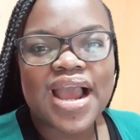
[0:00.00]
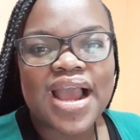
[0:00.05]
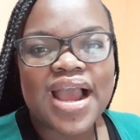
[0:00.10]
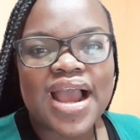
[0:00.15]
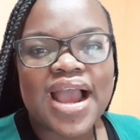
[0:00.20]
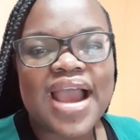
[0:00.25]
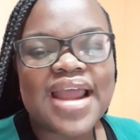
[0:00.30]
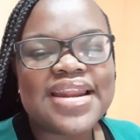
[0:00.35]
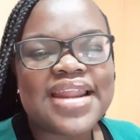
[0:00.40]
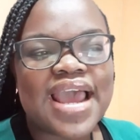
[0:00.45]

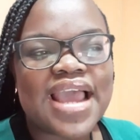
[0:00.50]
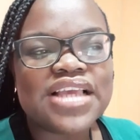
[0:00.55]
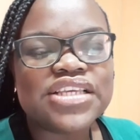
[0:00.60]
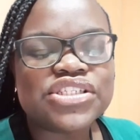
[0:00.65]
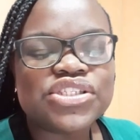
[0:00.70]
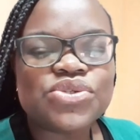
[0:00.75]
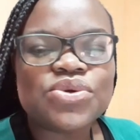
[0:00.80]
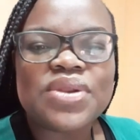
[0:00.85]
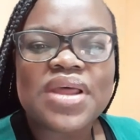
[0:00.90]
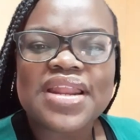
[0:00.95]
And I
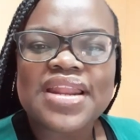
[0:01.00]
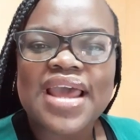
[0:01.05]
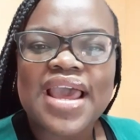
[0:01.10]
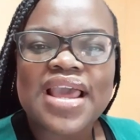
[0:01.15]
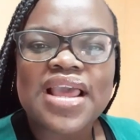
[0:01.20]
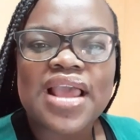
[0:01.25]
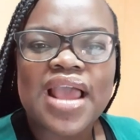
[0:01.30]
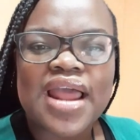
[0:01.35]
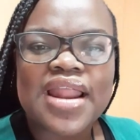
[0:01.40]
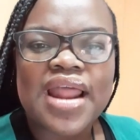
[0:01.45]
stood and
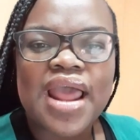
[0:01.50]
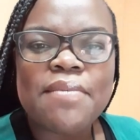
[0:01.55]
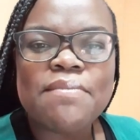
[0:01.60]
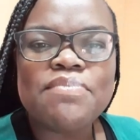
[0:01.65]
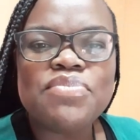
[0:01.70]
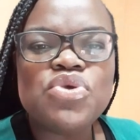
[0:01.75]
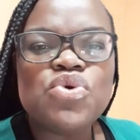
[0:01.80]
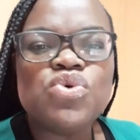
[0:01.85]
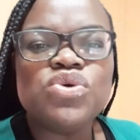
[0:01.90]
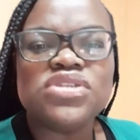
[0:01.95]
I
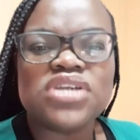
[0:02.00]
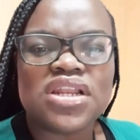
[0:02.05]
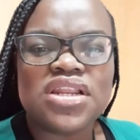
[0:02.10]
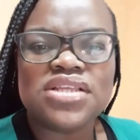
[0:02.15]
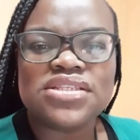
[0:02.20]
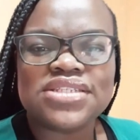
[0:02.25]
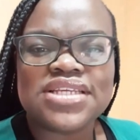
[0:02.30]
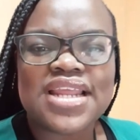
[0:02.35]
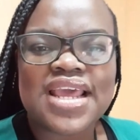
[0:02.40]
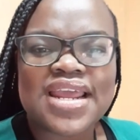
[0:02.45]
mused on
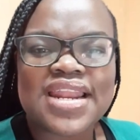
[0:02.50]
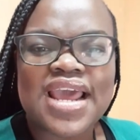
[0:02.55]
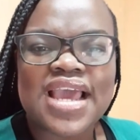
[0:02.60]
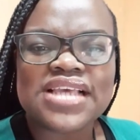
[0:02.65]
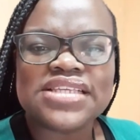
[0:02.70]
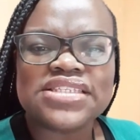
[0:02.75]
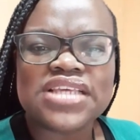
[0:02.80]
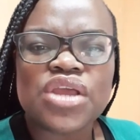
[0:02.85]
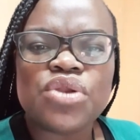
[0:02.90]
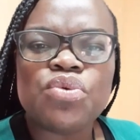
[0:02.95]
it today and I
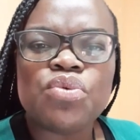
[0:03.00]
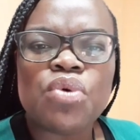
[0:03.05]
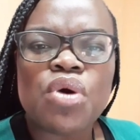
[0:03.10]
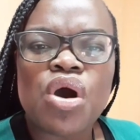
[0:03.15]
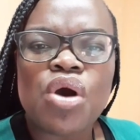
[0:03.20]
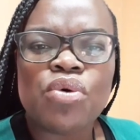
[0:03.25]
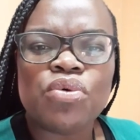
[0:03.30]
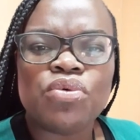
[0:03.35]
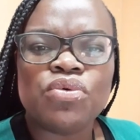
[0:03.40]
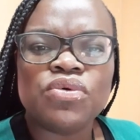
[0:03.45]
said,
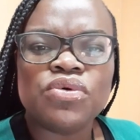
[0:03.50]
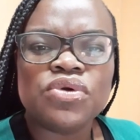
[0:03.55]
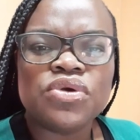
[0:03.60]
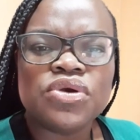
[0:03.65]
wow,